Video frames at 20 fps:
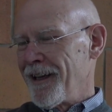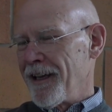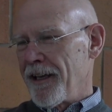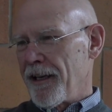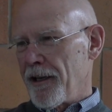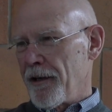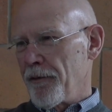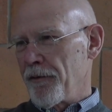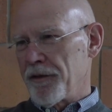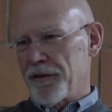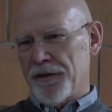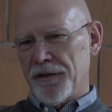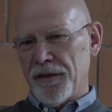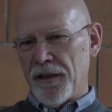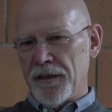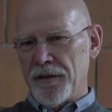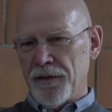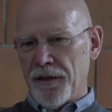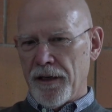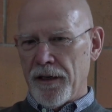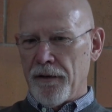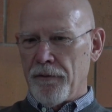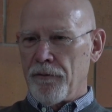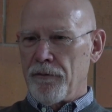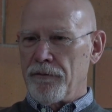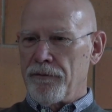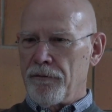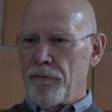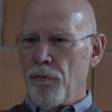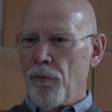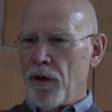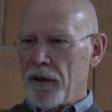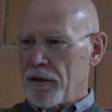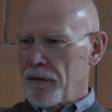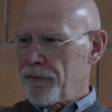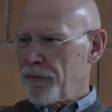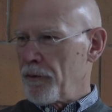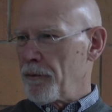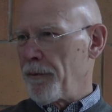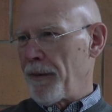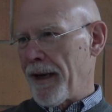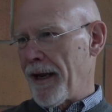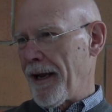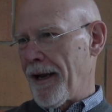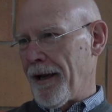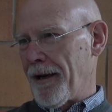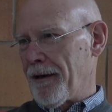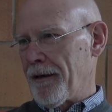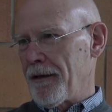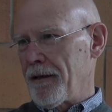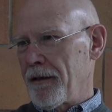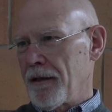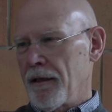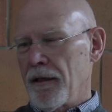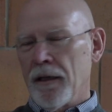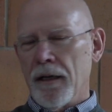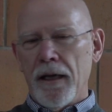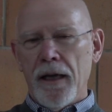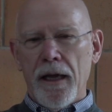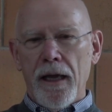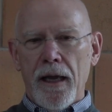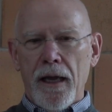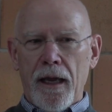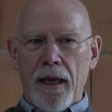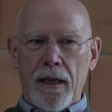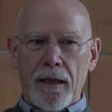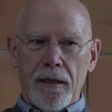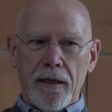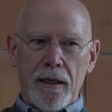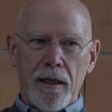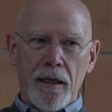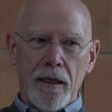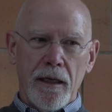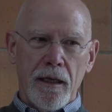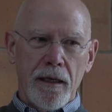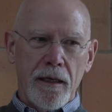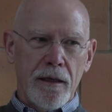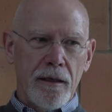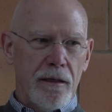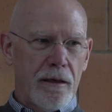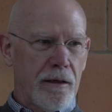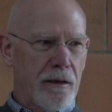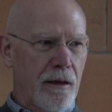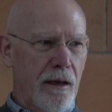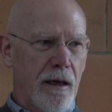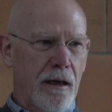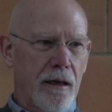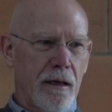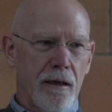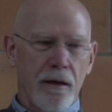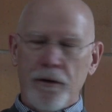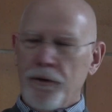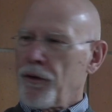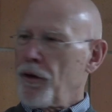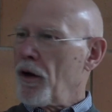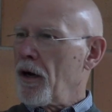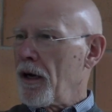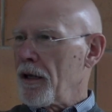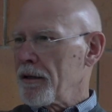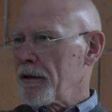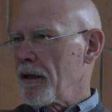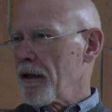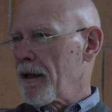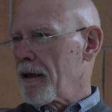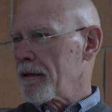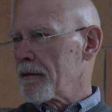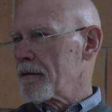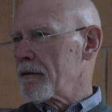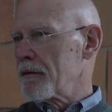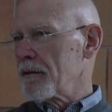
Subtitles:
He was such a wonderful man, and he thought that